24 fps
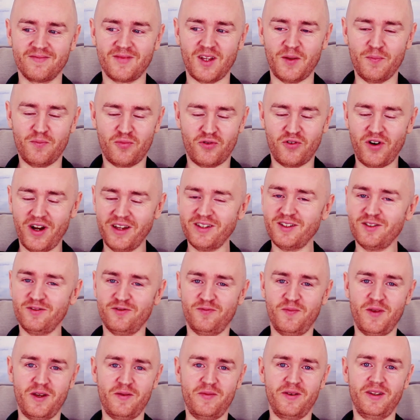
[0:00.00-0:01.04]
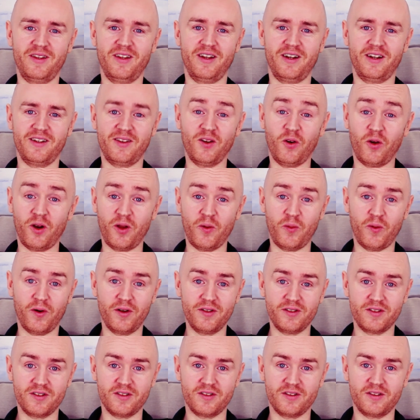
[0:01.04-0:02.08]
impressive maybe than I thought I
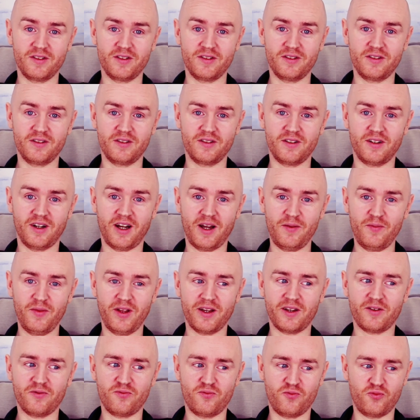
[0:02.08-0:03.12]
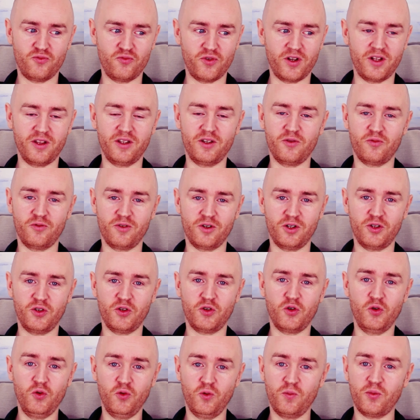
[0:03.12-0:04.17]
was. I'm like really, really
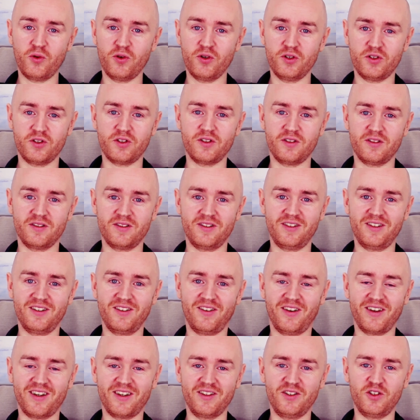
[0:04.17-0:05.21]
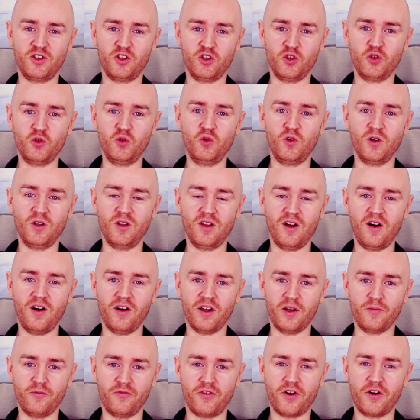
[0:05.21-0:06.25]
cool person. You know, I can do a lot.
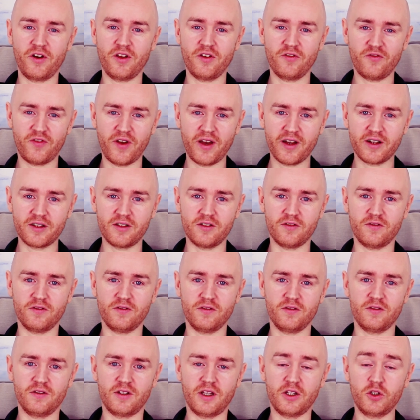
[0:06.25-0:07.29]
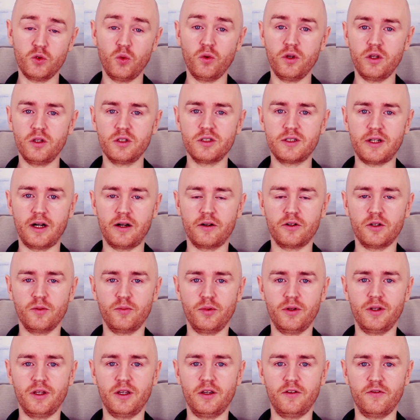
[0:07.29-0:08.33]
I'm very effective. That's what you'll start to
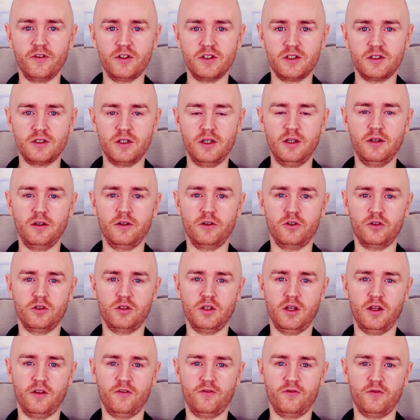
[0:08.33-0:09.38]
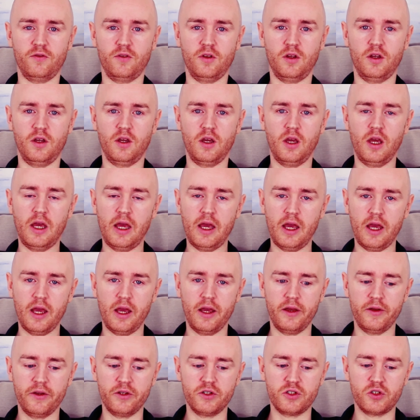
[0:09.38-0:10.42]
believe and see in yourself.
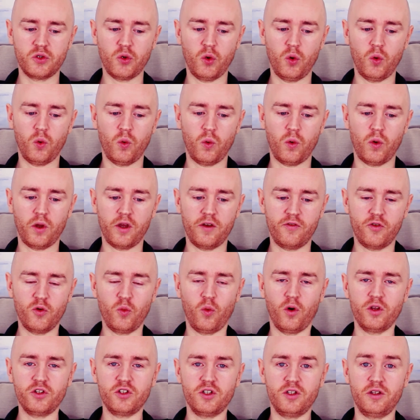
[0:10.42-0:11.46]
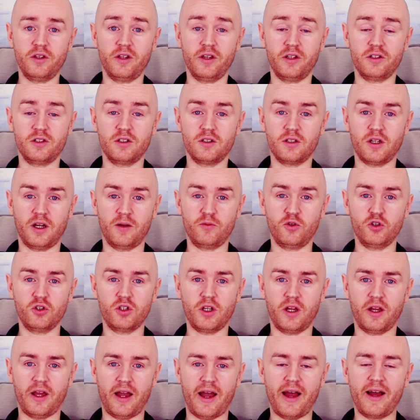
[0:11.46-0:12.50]
So if you're watching this, I'm
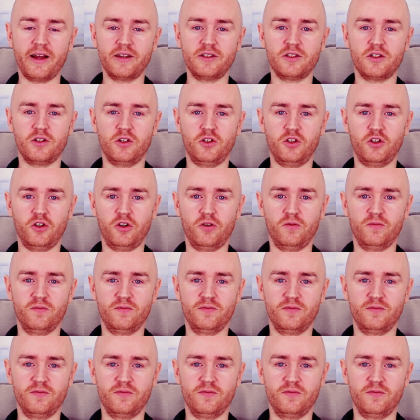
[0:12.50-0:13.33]
just asking you